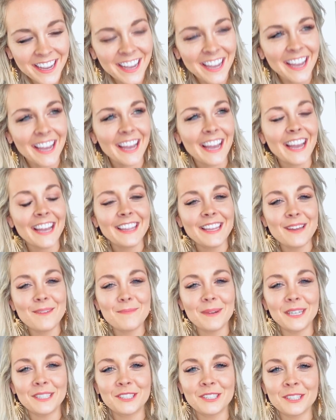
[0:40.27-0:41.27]
and they
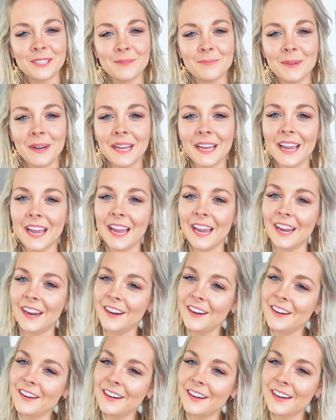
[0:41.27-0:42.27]
mentioned my
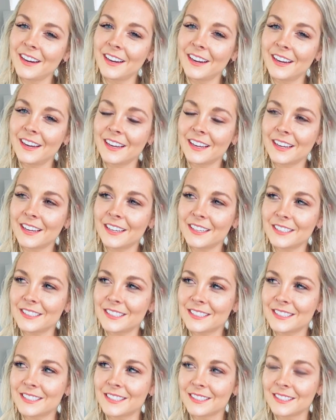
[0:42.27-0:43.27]
hair, because
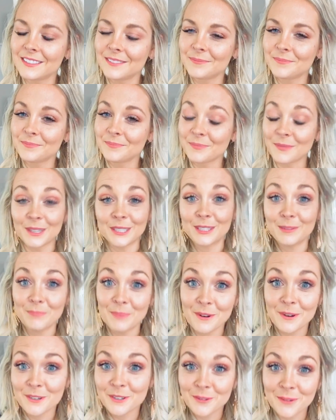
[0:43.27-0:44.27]

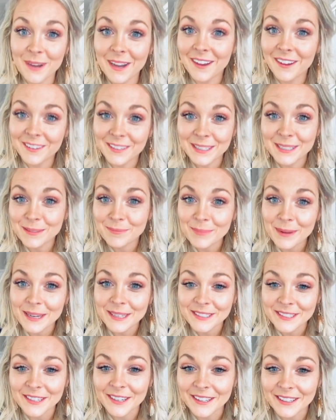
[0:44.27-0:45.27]
spirituality is
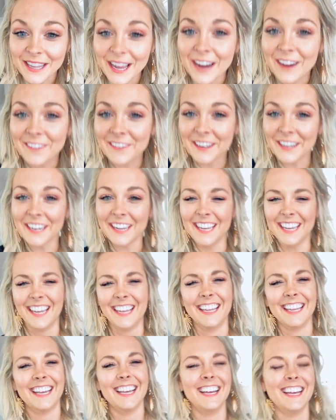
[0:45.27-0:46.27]
based on that, right?
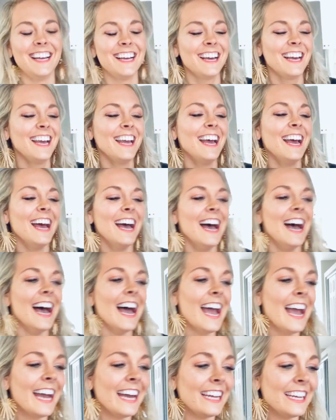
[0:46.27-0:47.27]

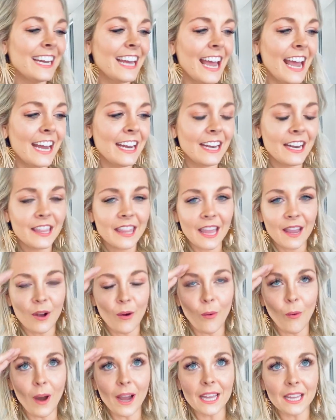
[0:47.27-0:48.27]
And they
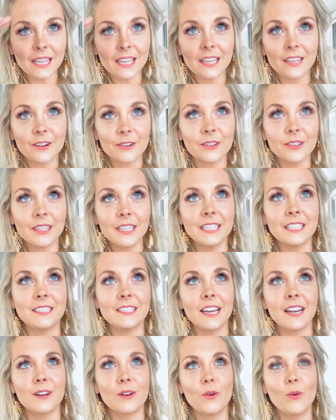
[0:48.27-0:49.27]
quite literally
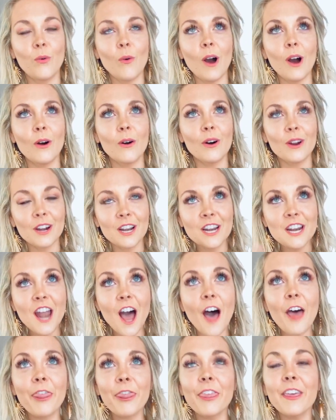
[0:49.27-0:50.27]
said, quote,
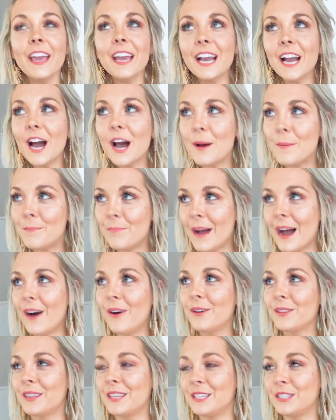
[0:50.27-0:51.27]
"Nothing
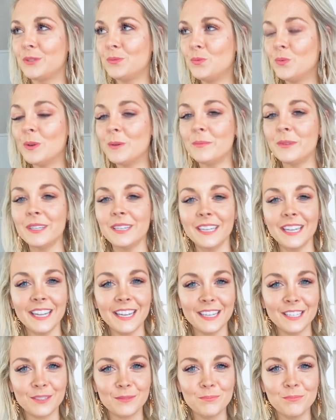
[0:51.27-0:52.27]
about this woman
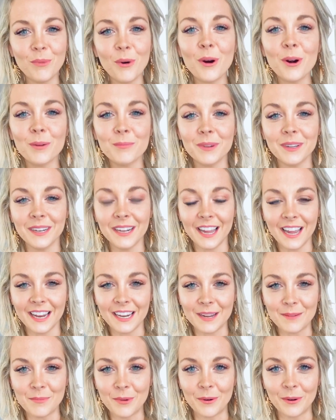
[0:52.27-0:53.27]
is Mormon
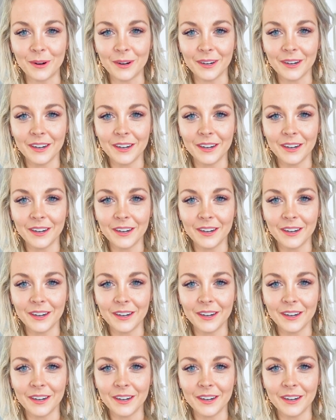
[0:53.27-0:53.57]
anymore."